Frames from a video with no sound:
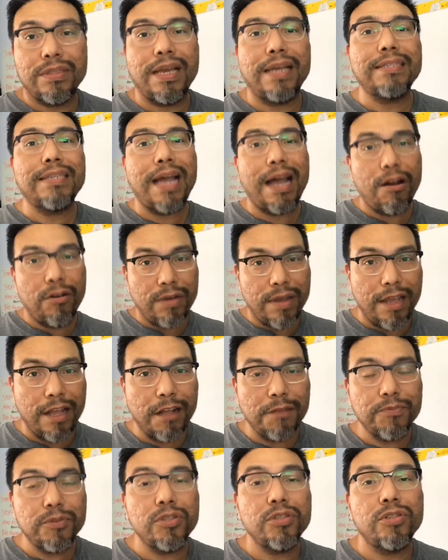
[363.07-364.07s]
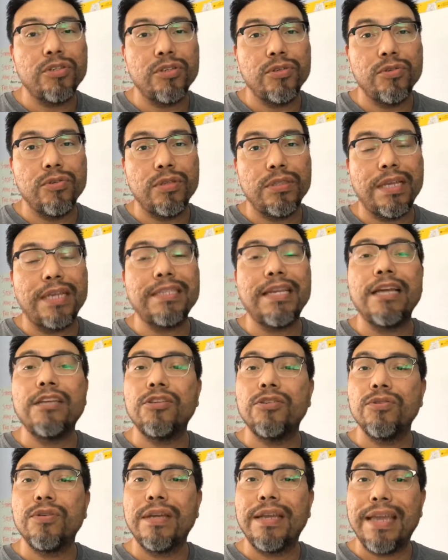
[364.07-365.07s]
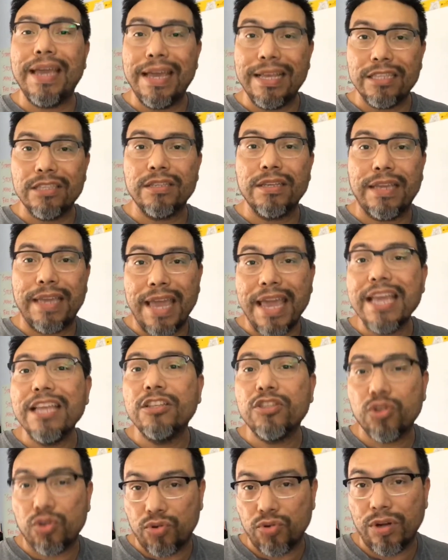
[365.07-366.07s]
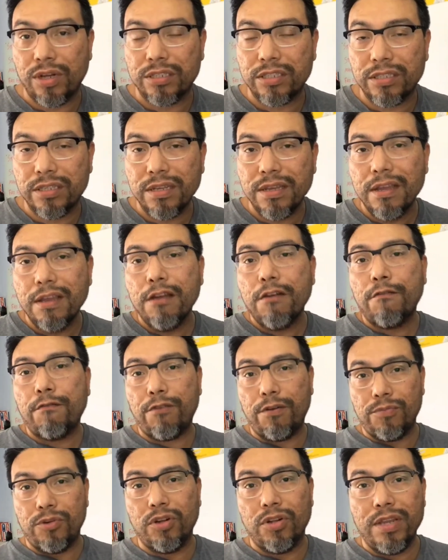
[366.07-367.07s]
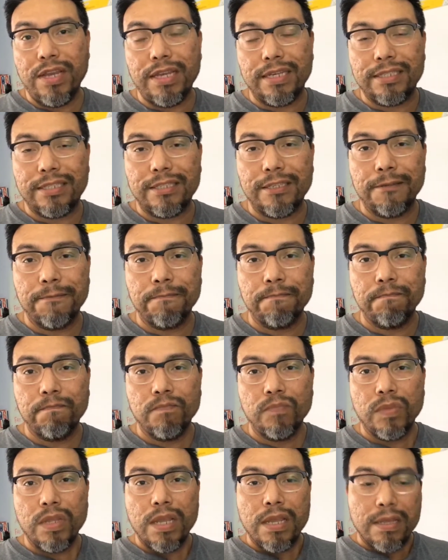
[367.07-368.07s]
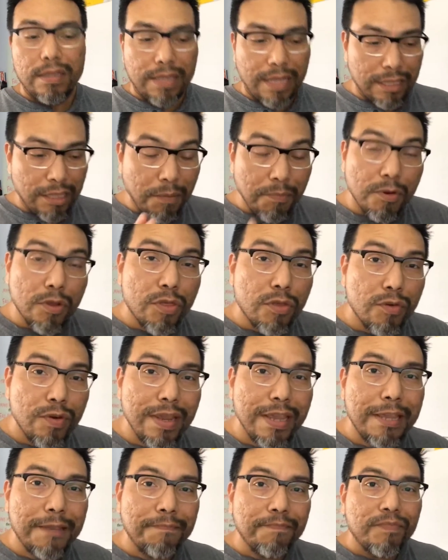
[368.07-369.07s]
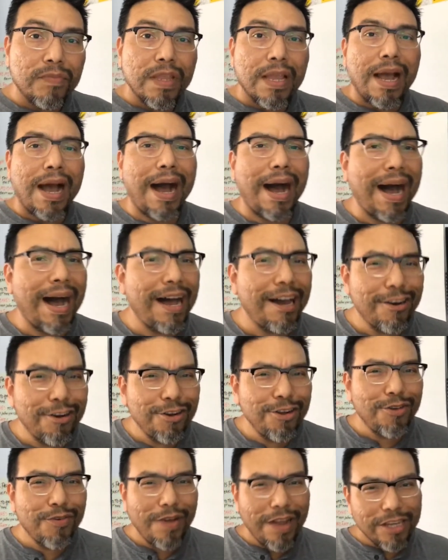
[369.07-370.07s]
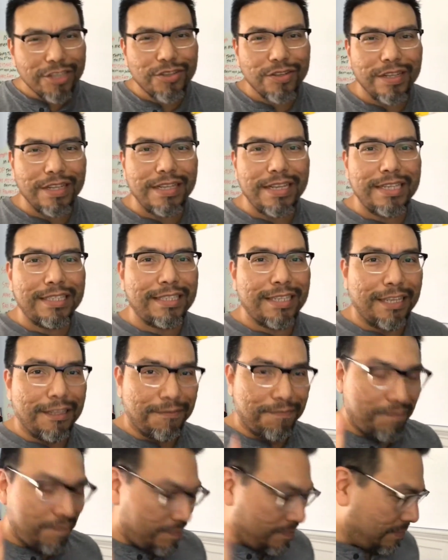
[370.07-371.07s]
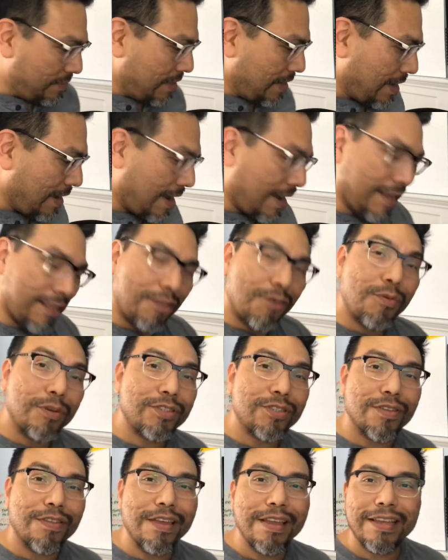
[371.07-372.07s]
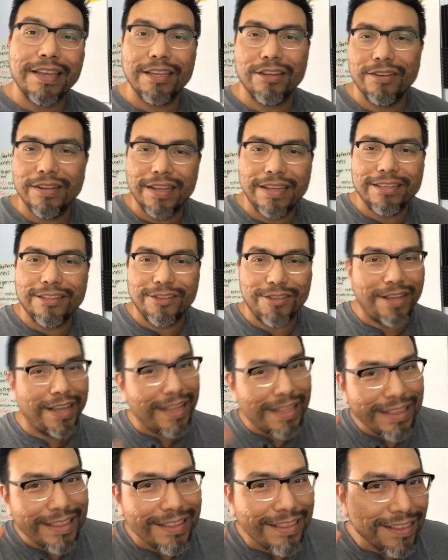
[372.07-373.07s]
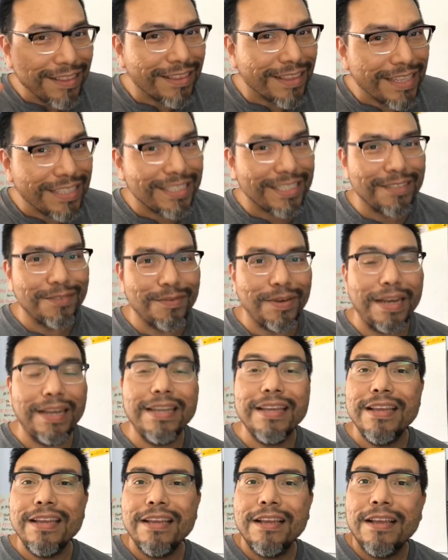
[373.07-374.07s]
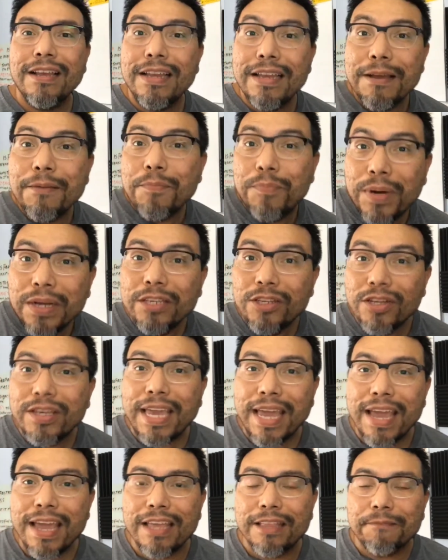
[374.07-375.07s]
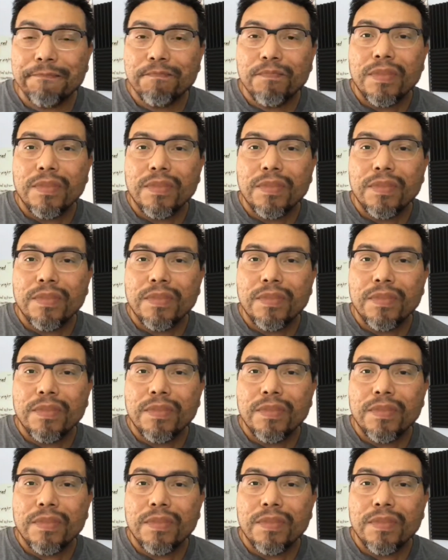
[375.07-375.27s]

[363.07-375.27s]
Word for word: That's how it helps you to, that's how you get gain trust from your list. Now, number three, how do you actually listen? I know what you're thinking. You're like, you can't listen, right? But you can.